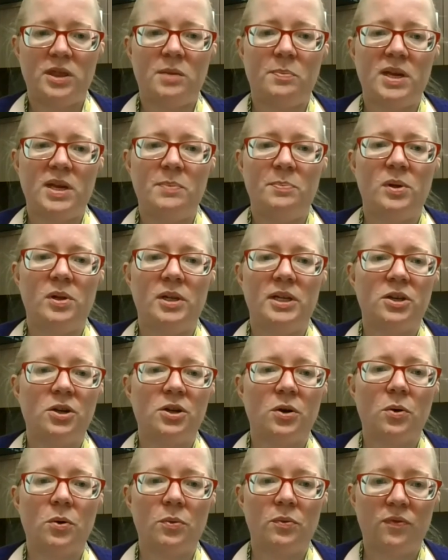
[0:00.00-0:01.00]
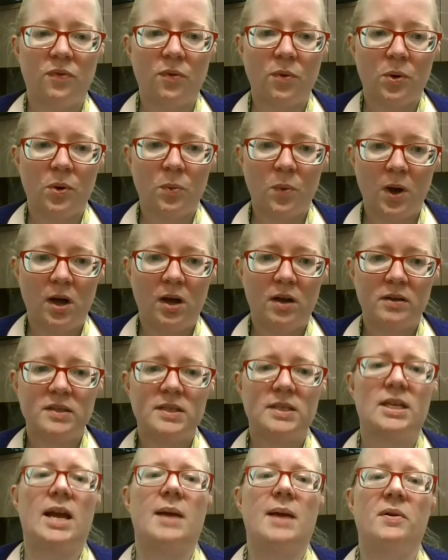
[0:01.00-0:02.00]
the people in your own four walls
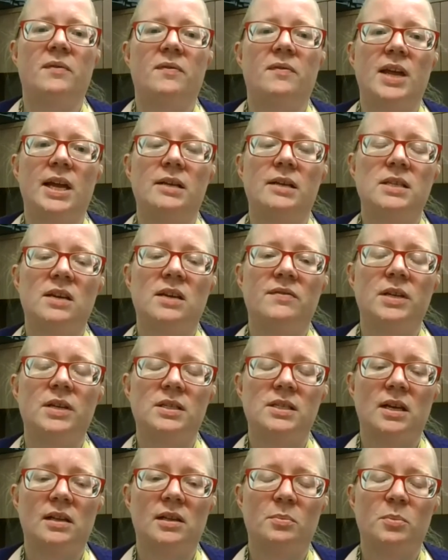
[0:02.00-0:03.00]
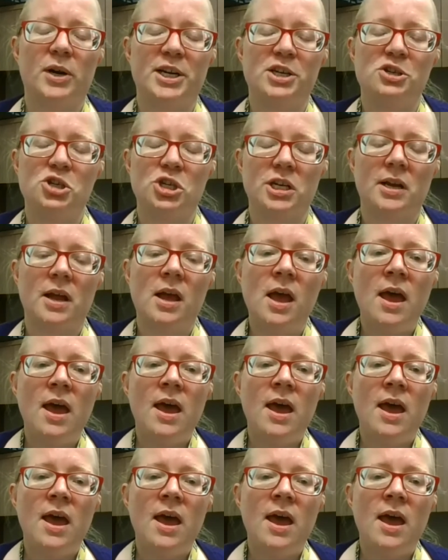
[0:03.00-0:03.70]
type of Thanksgiving celebration.